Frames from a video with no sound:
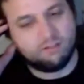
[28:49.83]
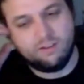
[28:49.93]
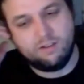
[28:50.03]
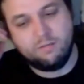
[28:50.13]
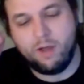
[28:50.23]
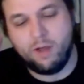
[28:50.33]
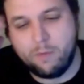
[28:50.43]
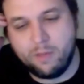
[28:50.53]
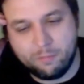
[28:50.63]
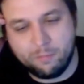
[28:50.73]

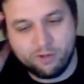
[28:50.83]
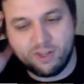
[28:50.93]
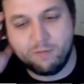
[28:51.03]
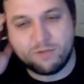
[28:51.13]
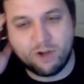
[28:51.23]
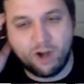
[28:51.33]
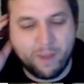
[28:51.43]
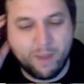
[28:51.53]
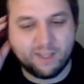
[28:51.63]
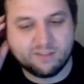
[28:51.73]
But the point that I'm trying to
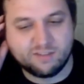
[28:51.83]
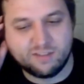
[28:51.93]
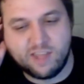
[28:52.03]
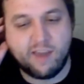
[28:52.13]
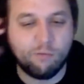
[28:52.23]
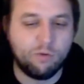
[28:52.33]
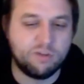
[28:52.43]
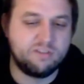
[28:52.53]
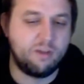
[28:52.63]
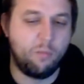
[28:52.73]
make is that
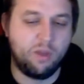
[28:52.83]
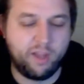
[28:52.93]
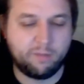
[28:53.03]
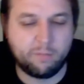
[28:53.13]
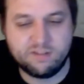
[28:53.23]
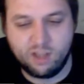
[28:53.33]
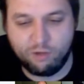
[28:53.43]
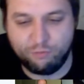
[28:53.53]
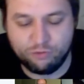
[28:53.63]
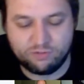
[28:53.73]
with someone like
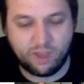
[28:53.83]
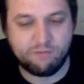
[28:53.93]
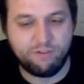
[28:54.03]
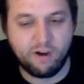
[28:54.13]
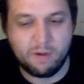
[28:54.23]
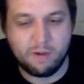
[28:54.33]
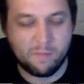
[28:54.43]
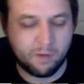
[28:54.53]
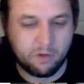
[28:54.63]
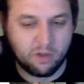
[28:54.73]
myself who's got very
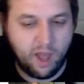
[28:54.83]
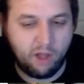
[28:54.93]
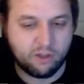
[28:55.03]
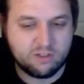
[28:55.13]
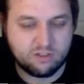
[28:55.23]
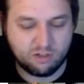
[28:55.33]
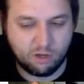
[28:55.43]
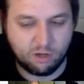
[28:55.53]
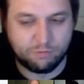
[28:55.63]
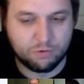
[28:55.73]
minimal knowledge
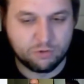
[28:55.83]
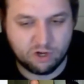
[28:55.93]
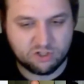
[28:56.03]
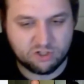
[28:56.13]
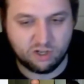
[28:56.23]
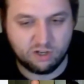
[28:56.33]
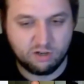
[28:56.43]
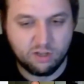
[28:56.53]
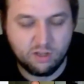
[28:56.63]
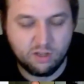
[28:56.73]
of nutrition,
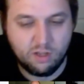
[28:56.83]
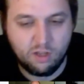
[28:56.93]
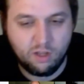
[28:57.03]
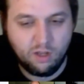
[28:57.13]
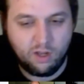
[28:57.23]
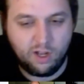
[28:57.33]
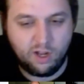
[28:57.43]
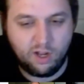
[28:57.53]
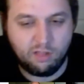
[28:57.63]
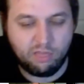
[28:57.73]

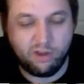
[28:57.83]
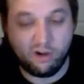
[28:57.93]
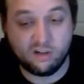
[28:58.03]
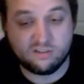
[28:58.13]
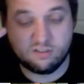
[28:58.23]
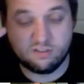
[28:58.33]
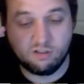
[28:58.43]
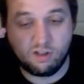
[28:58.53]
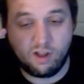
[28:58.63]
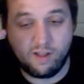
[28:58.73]
there's
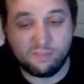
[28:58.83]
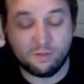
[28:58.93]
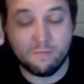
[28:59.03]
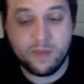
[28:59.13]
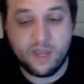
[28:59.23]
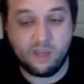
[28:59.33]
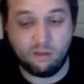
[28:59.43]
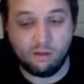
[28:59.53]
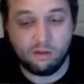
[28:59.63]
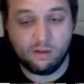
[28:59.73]
to
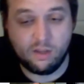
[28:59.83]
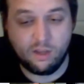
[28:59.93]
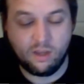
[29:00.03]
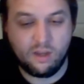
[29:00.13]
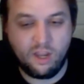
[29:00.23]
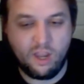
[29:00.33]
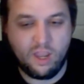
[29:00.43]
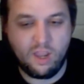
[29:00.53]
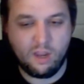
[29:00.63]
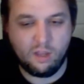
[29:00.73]
me,
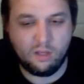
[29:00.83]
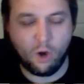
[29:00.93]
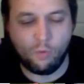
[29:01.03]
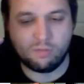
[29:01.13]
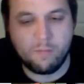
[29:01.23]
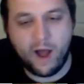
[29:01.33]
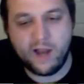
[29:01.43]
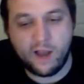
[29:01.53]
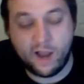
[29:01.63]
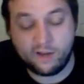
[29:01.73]
with
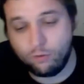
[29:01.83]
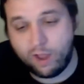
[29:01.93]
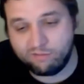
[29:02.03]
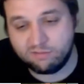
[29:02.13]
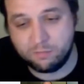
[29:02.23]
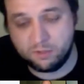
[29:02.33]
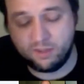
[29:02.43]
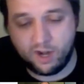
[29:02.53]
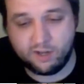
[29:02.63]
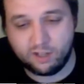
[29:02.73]
mine, I do have something
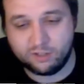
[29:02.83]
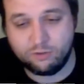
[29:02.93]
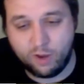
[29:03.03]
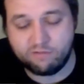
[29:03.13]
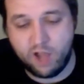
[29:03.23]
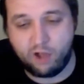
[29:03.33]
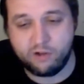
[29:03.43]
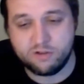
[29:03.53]
that I do have knowledge